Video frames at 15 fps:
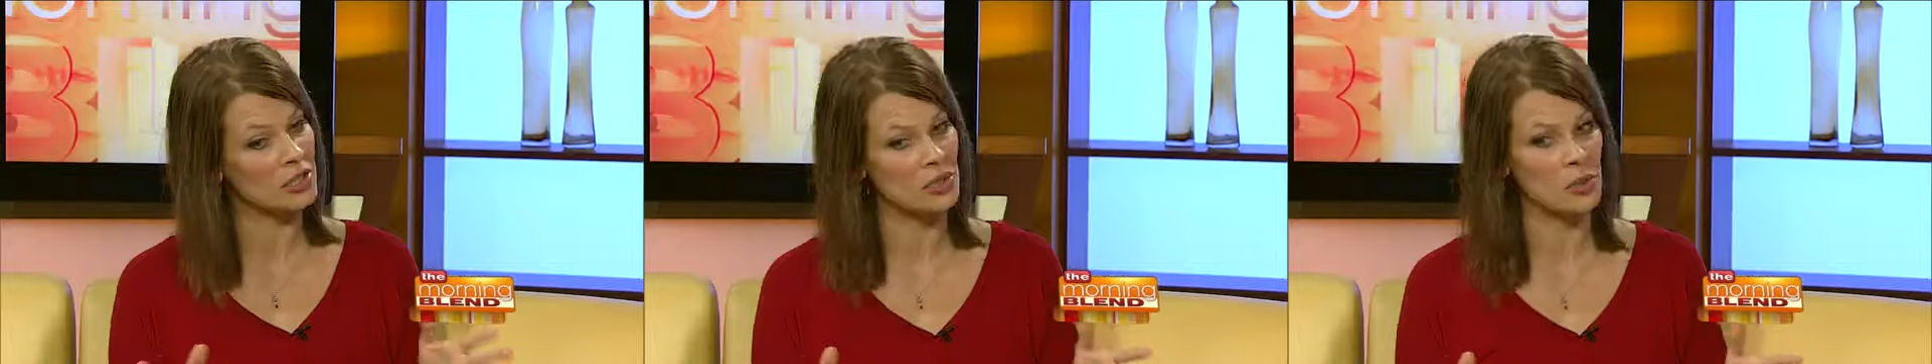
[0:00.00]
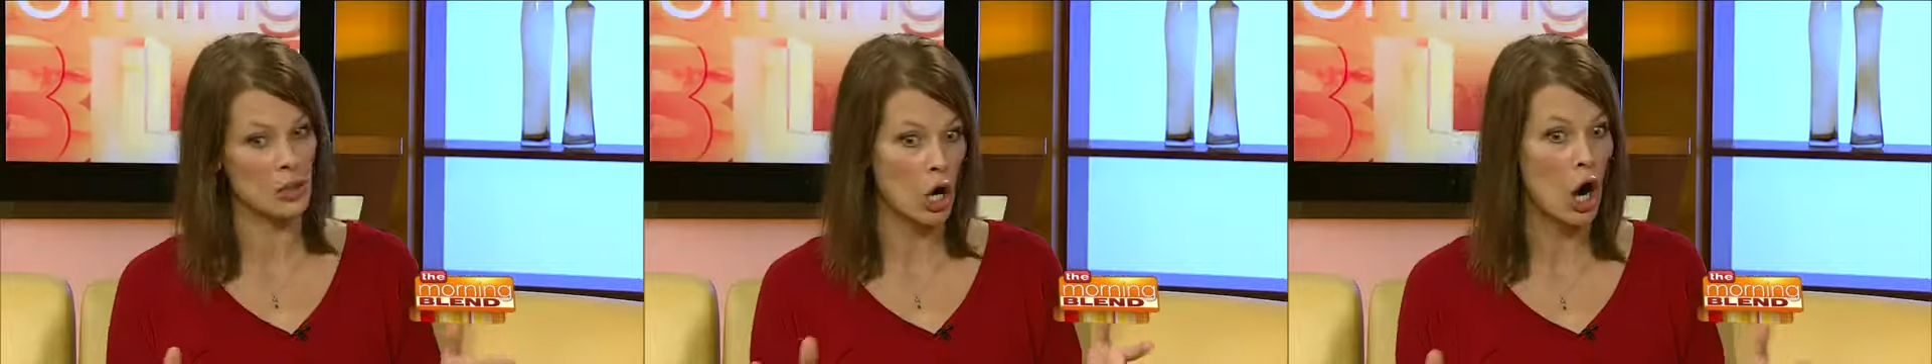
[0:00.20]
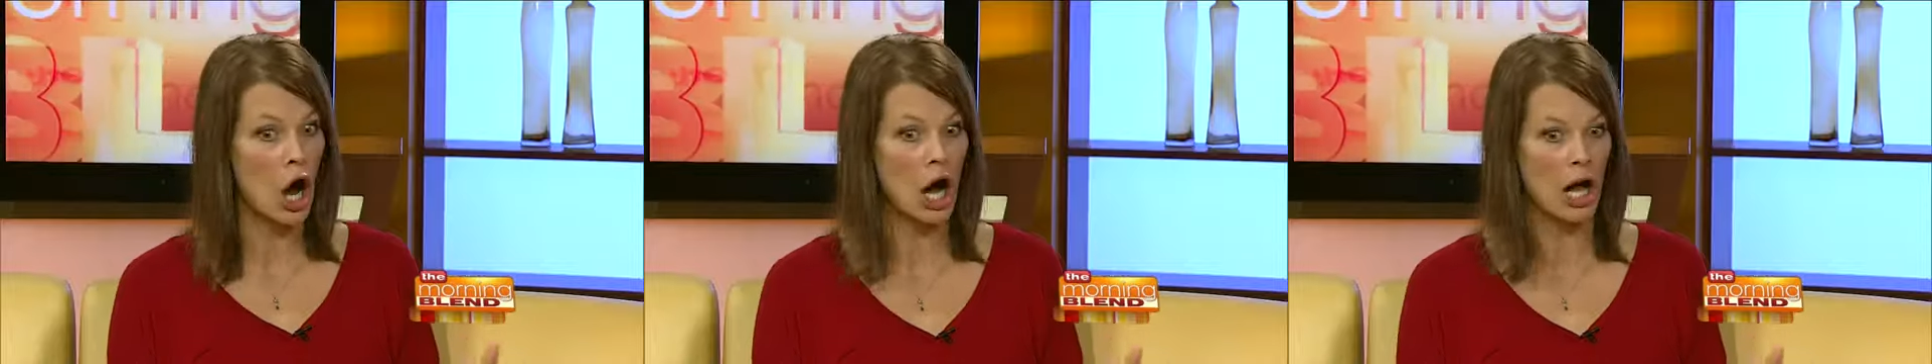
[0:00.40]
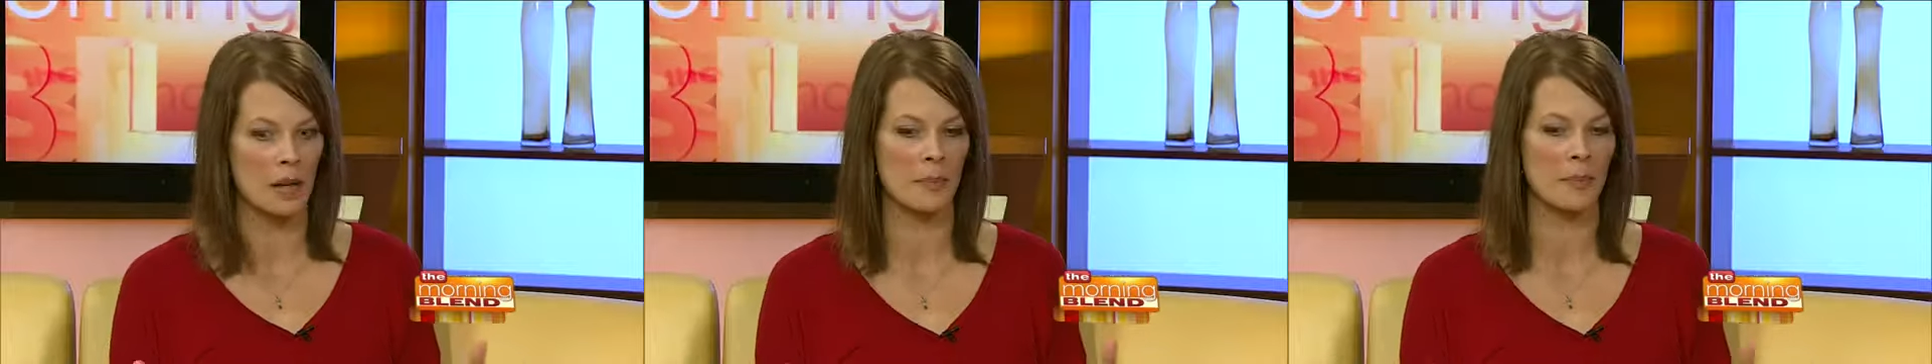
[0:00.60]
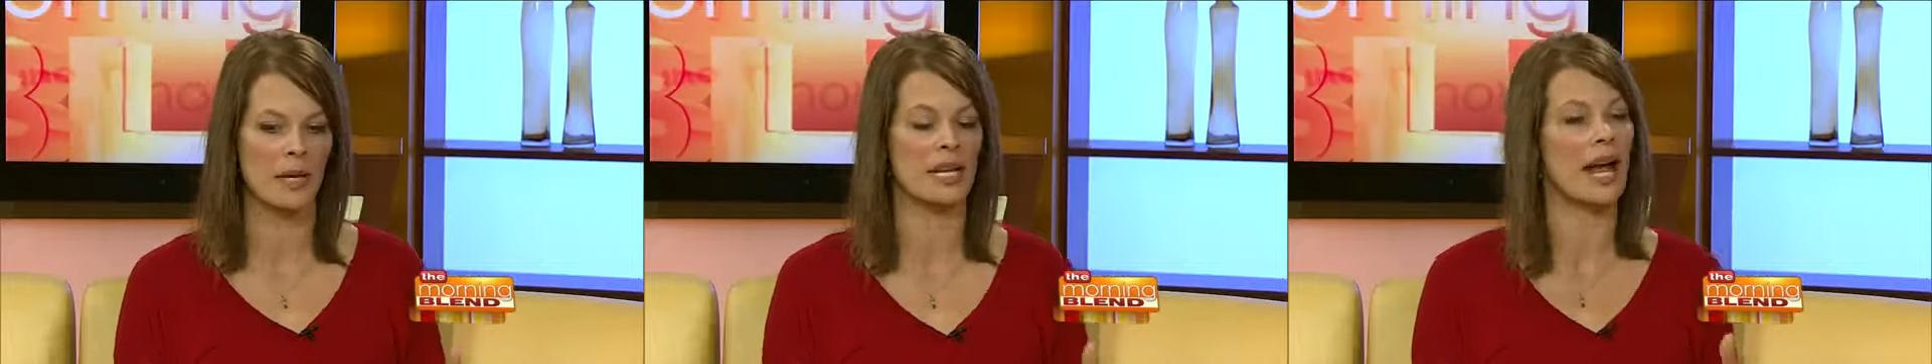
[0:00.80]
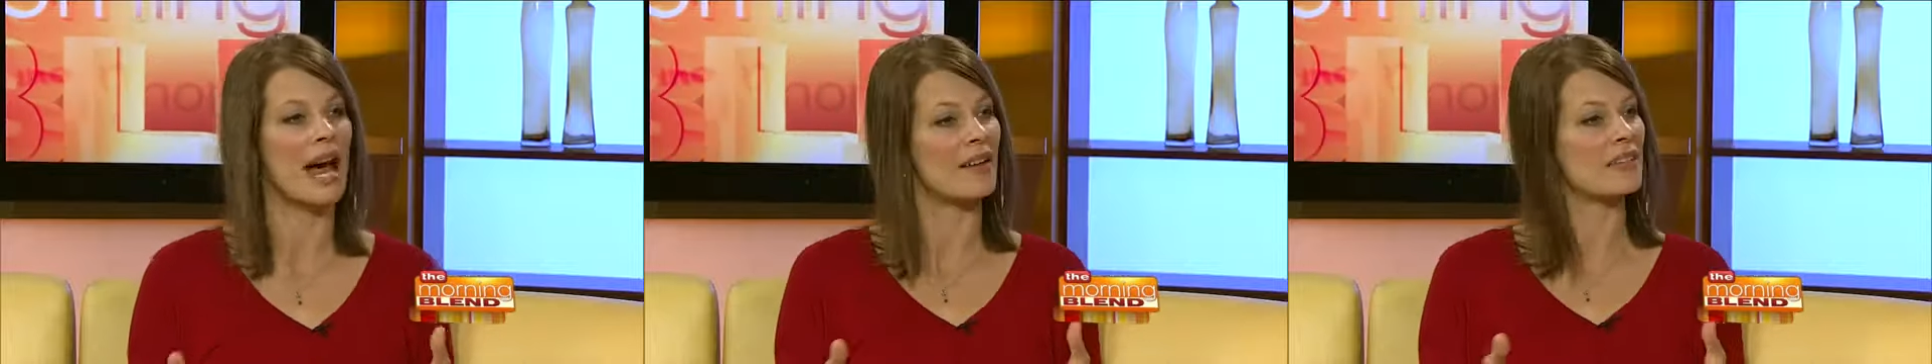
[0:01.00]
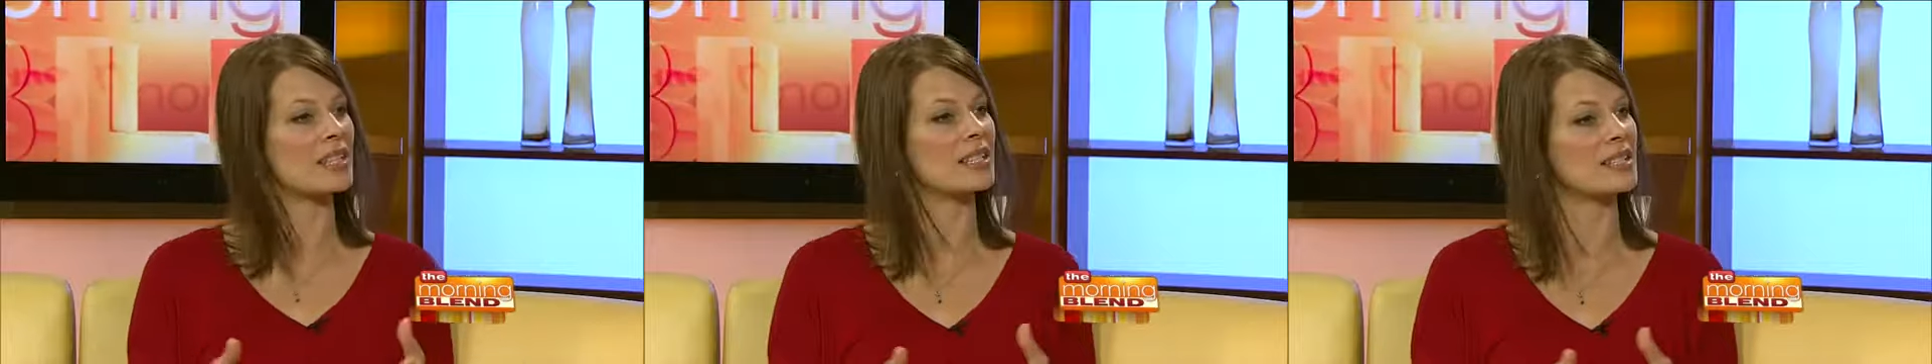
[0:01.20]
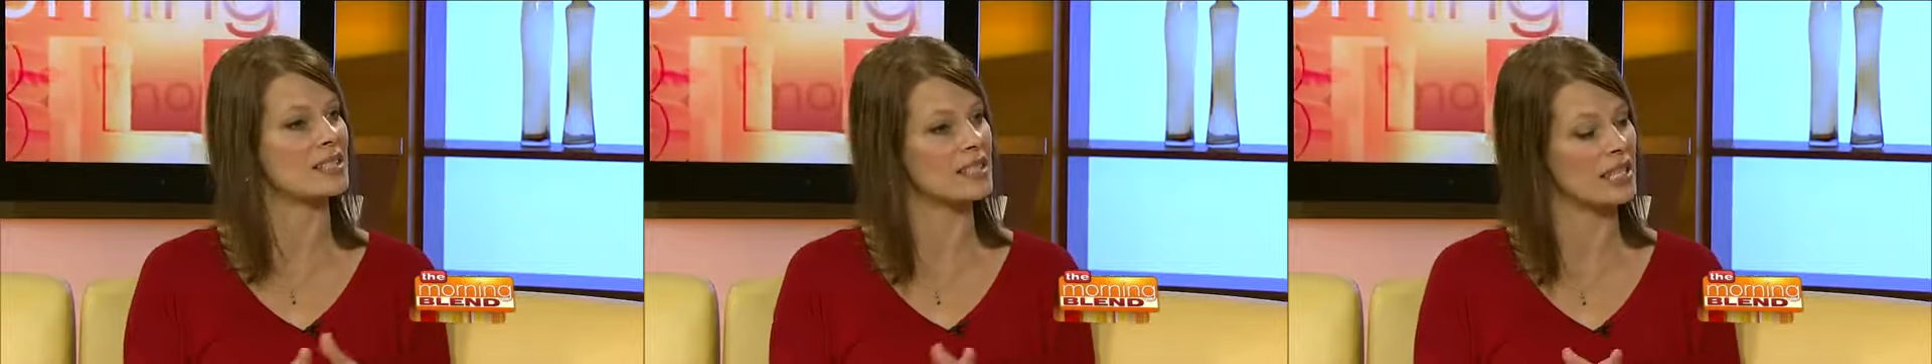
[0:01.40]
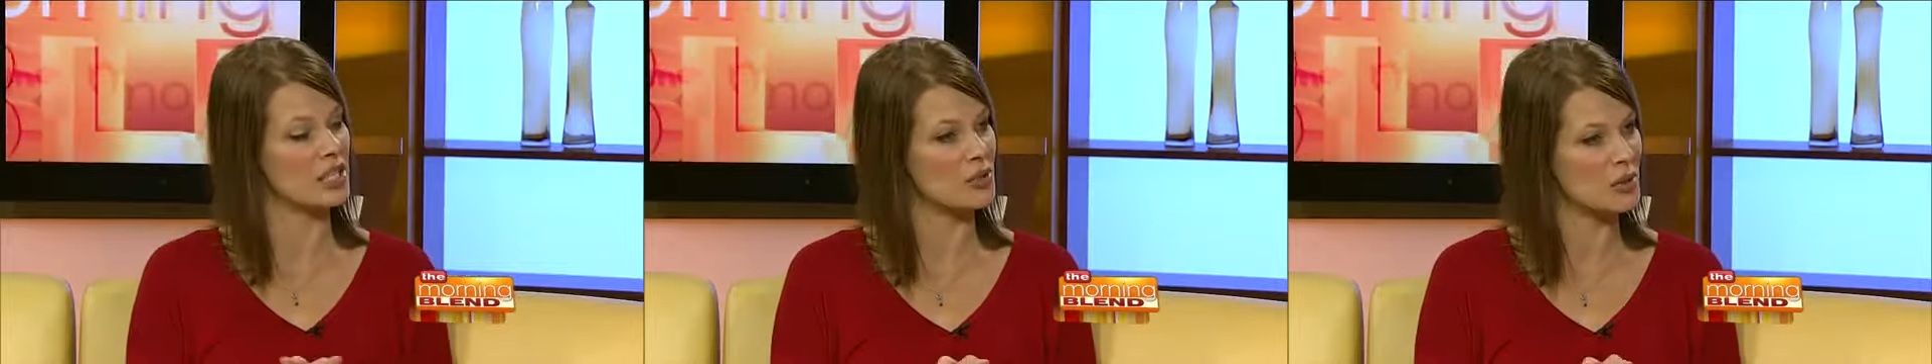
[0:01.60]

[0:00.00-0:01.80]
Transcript: to do it all. But obviously,